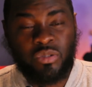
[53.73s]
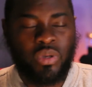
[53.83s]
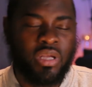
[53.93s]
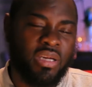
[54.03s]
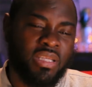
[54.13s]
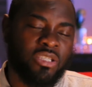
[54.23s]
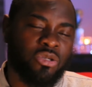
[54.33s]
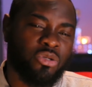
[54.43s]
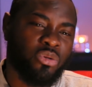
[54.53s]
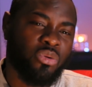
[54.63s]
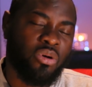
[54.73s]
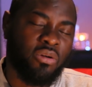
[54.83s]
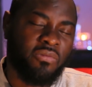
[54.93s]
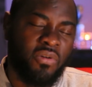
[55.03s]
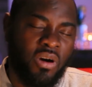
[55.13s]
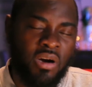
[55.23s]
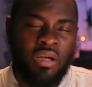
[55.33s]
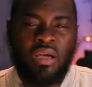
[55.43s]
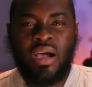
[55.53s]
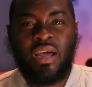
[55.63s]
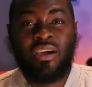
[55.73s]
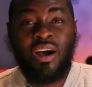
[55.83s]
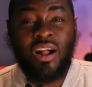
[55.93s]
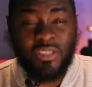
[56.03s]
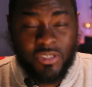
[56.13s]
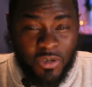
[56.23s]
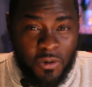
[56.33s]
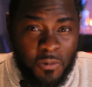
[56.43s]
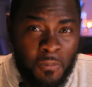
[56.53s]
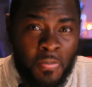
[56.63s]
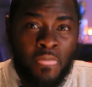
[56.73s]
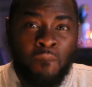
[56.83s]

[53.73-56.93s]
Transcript: what are the things you should look out for, and also